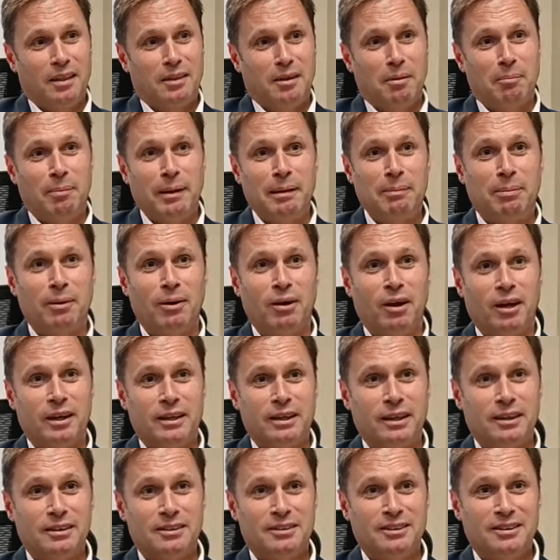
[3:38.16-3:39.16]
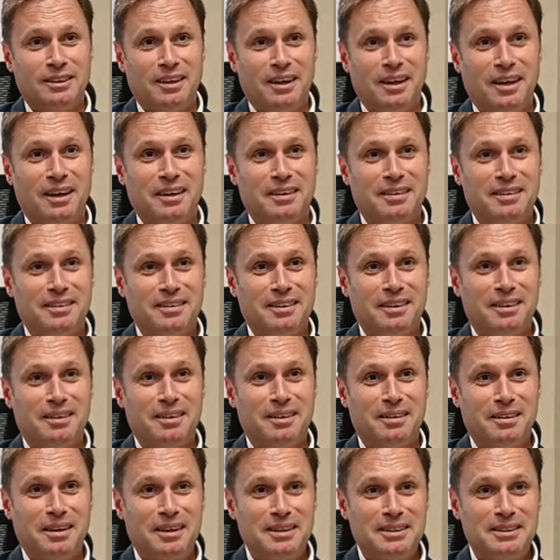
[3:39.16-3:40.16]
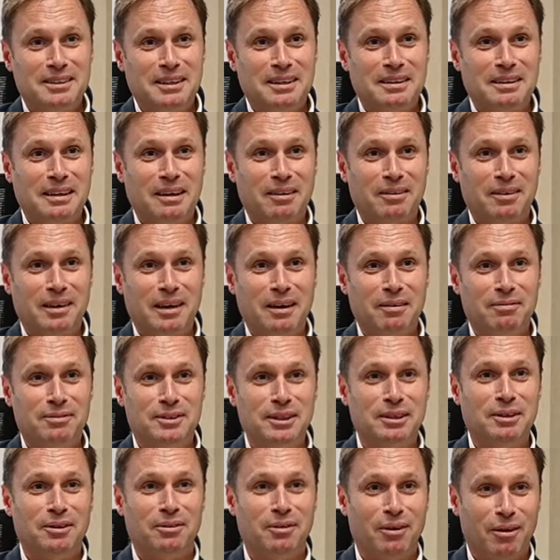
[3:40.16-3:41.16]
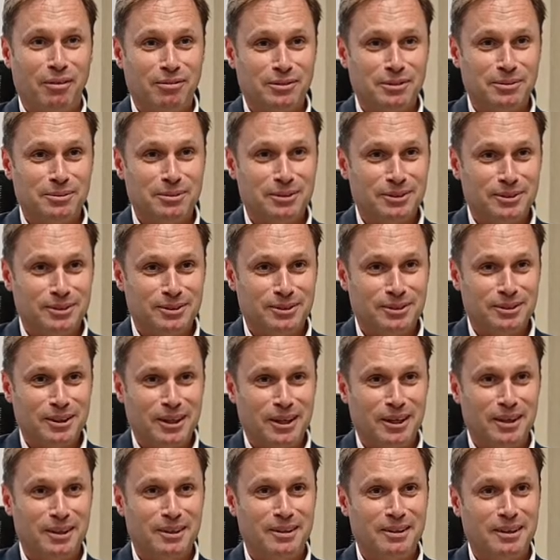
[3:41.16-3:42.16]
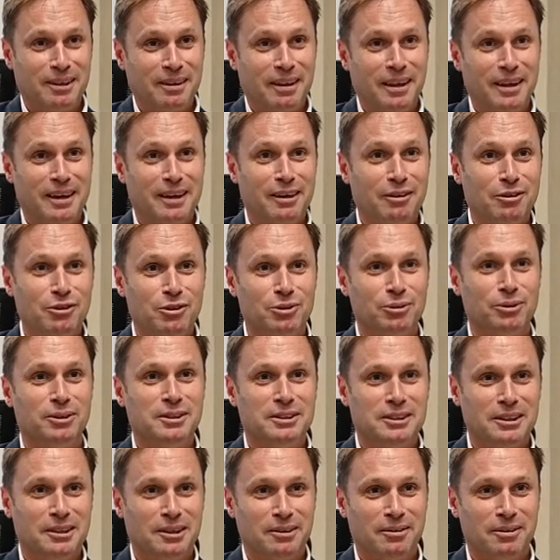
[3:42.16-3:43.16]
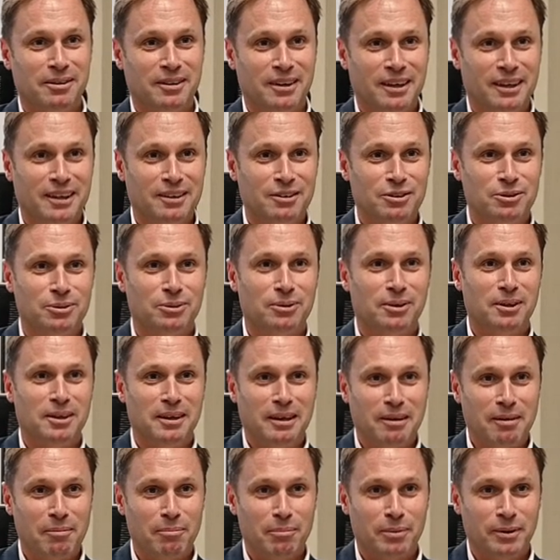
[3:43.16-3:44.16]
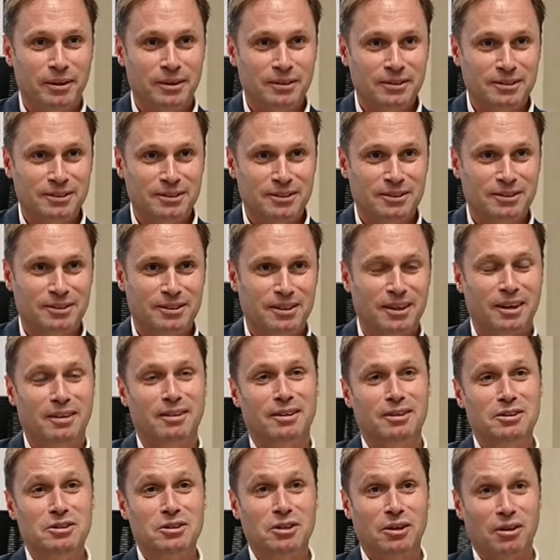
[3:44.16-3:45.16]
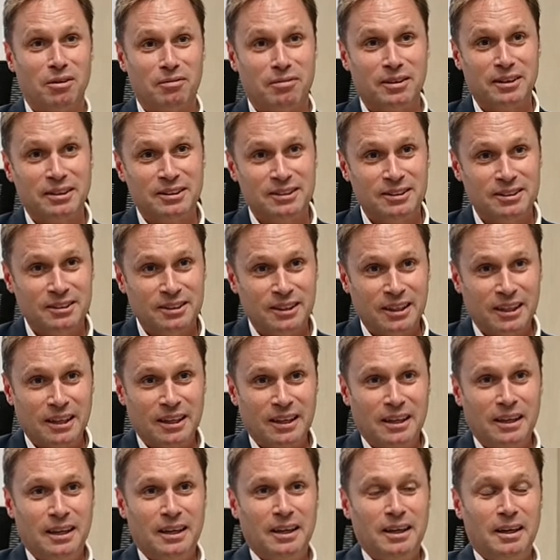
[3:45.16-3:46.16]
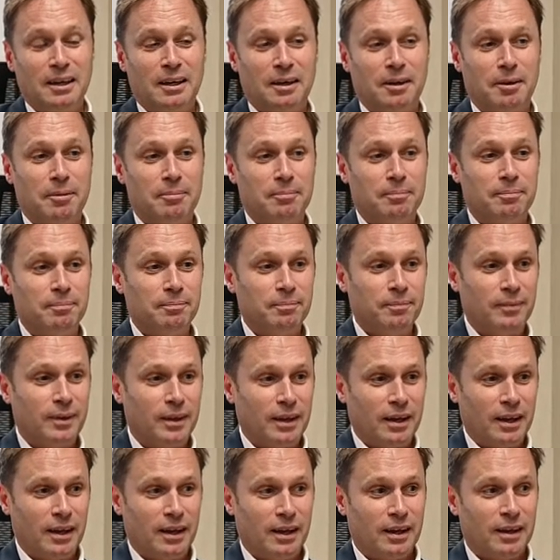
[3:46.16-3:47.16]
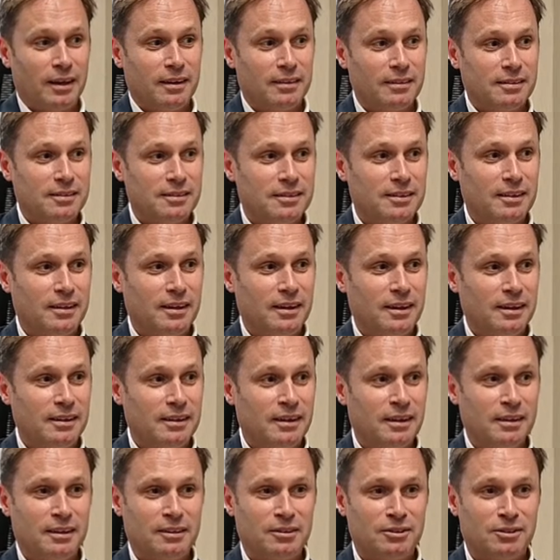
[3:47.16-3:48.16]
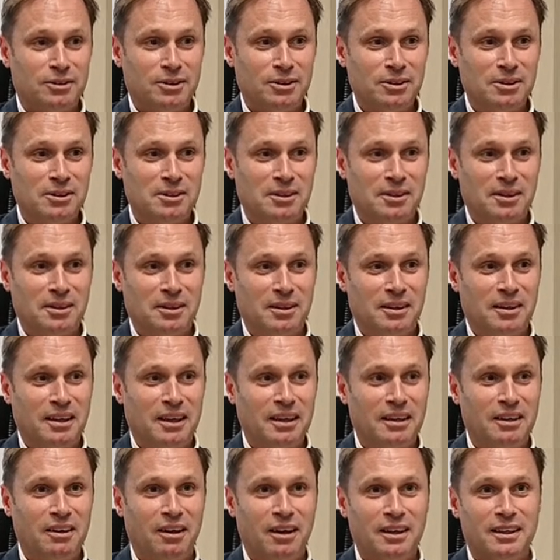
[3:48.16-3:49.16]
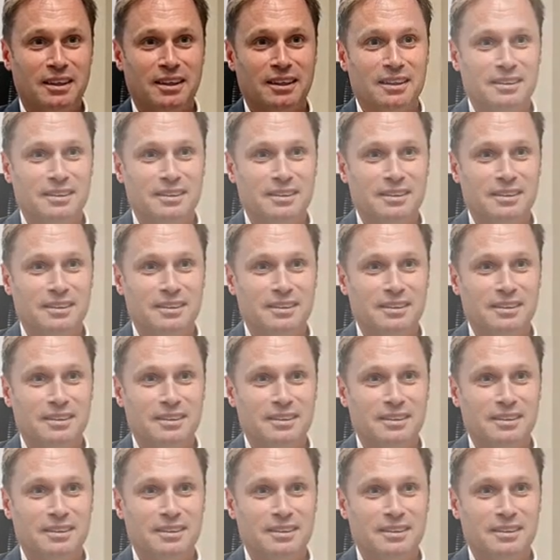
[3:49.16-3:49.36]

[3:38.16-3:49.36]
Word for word: That people like it and that they sit down and have dinner afterwards and that they enjoy dinner and they enjoy the ambience and the service. Um, and yeah, just that they like